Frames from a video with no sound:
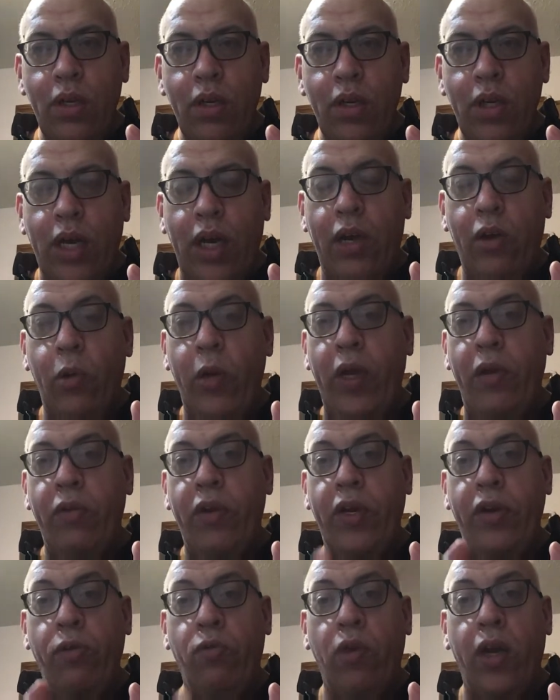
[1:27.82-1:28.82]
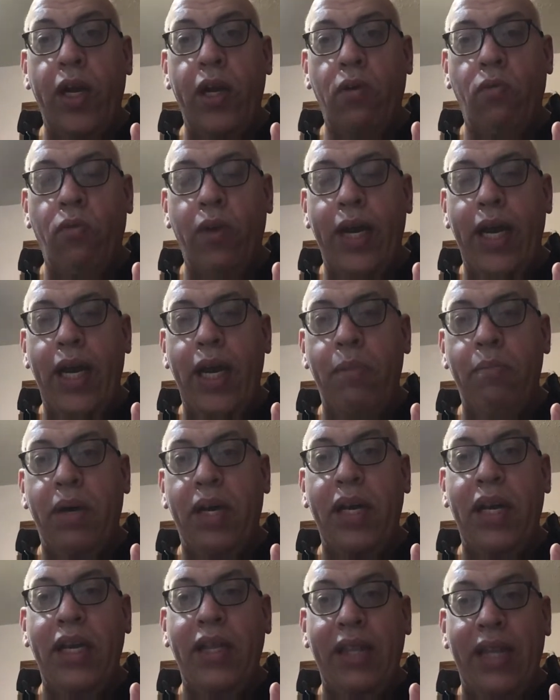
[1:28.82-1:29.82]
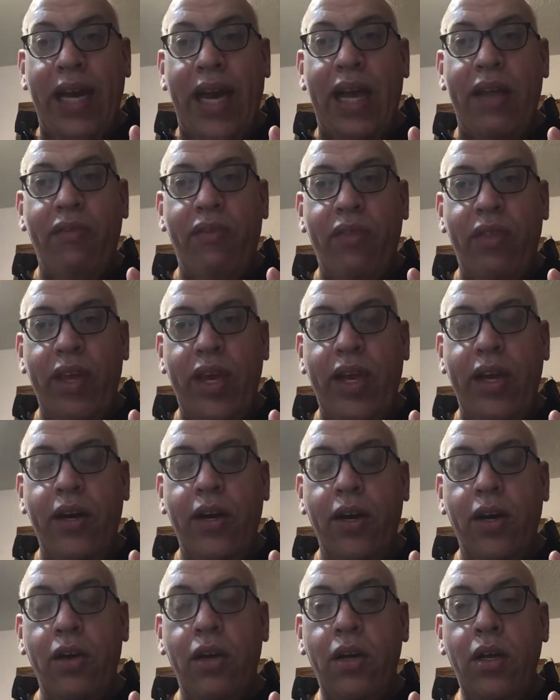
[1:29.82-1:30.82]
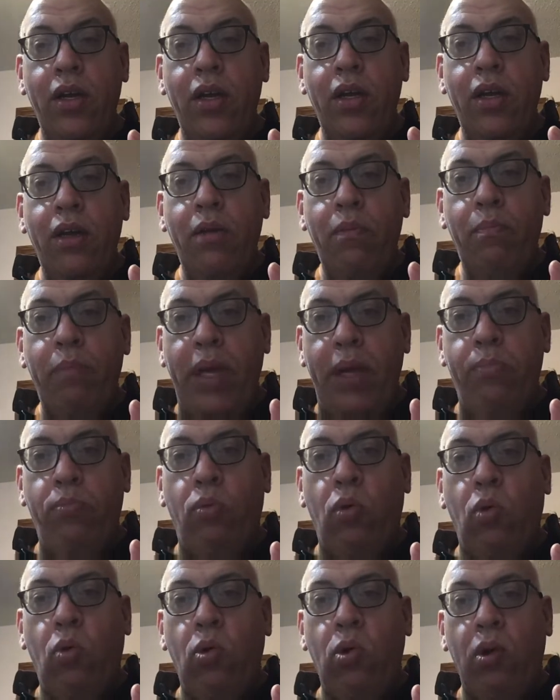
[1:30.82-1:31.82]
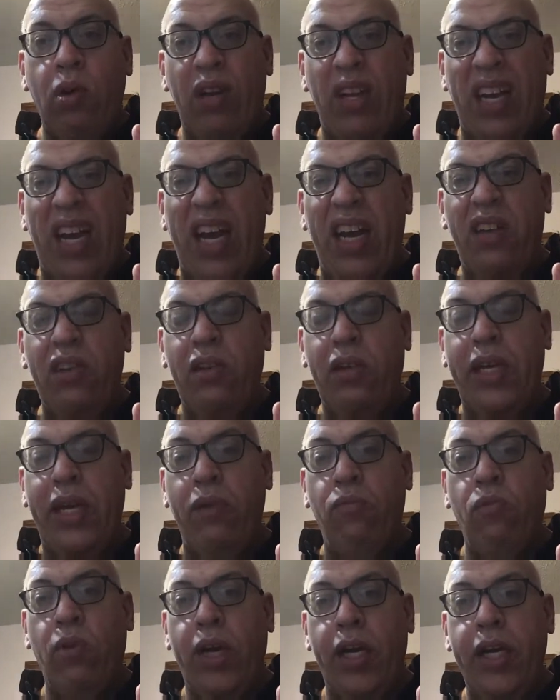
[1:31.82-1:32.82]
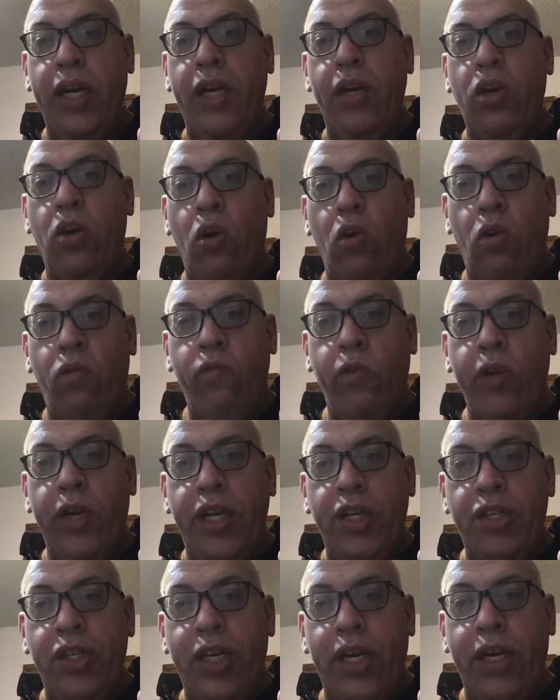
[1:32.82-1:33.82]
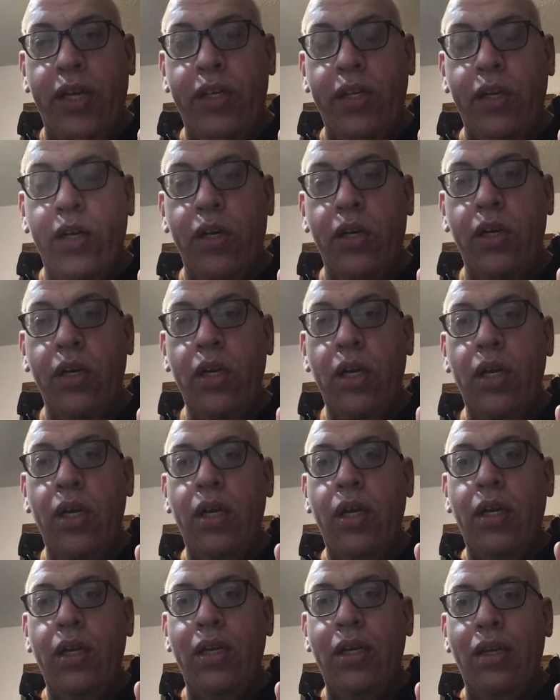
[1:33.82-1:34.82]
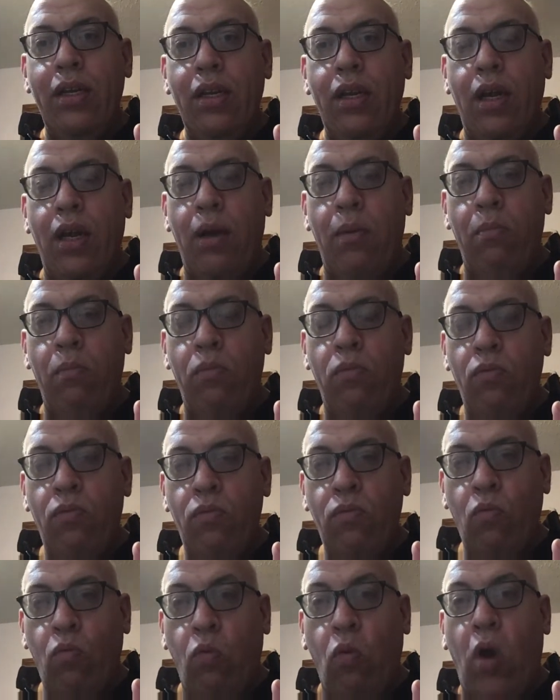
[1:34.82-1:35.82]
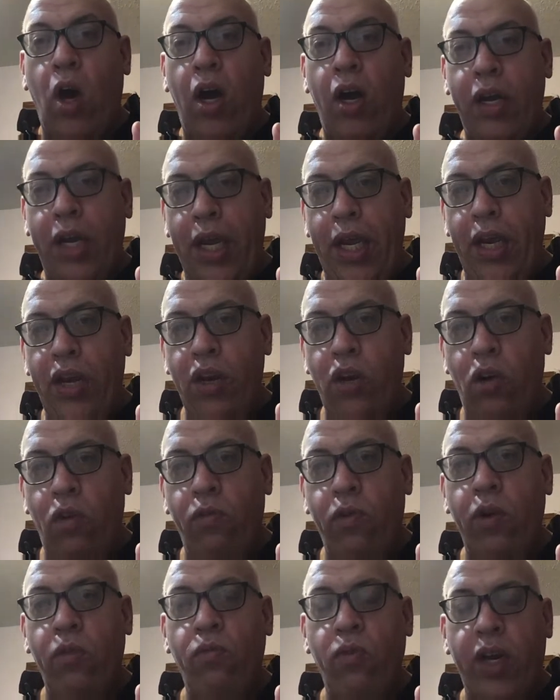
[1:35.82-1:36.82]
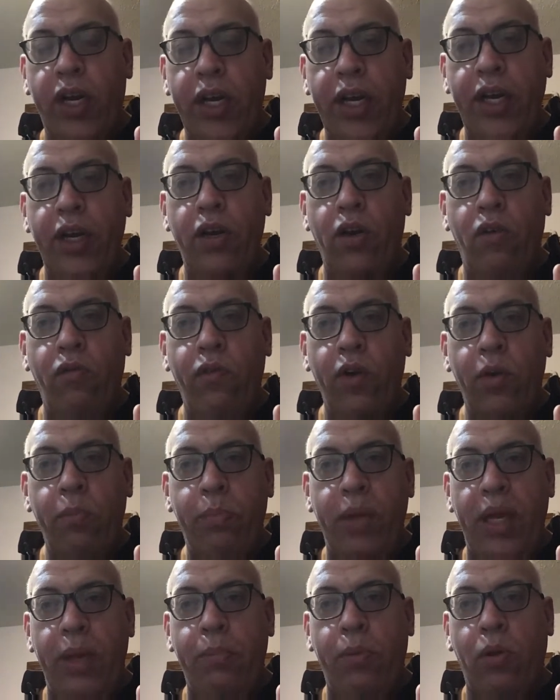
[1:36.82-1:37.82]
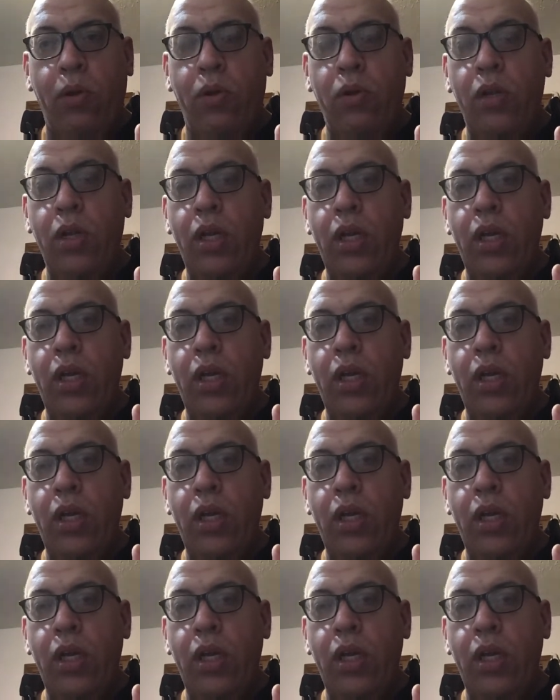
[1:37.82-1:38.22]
not only will you run away, but in that theater, people were likely running over each other, um, walking over, running over people.